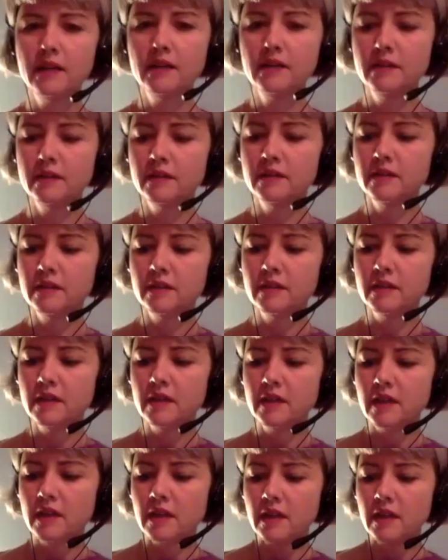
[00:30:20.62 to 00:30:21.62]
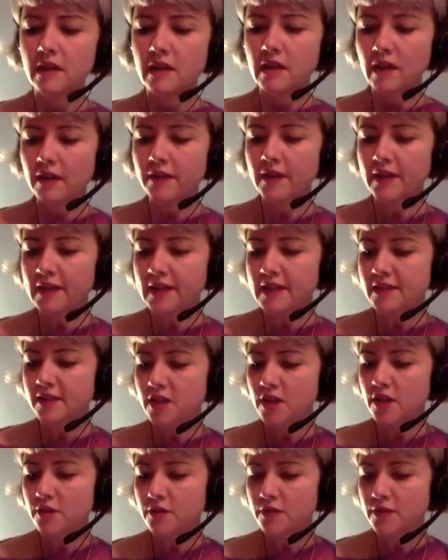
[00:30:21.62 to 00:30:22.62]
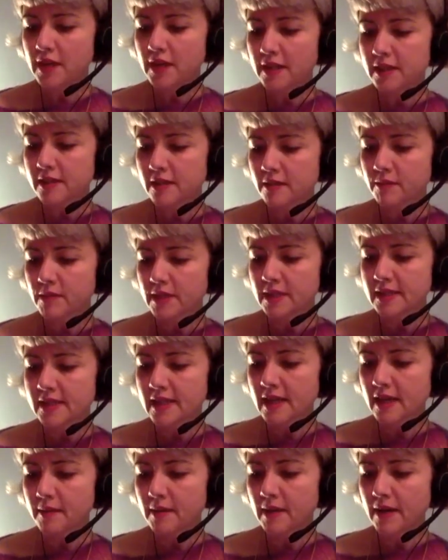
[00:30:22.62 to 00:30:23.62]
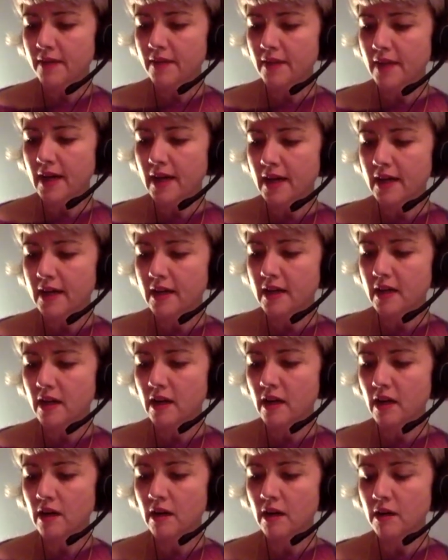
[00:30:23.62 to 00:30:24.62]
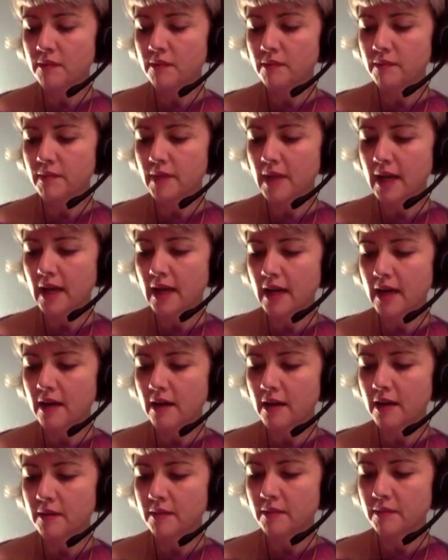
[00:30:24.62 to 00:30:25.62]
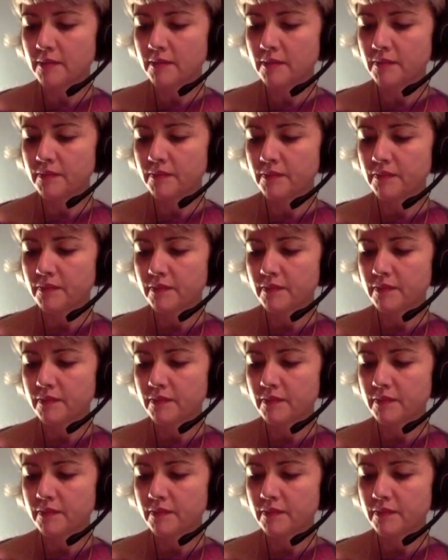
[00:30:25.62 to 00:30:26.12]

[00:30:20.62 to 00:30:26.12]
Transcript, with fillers: yeah, I think there's two things I want to say about that. Um, um,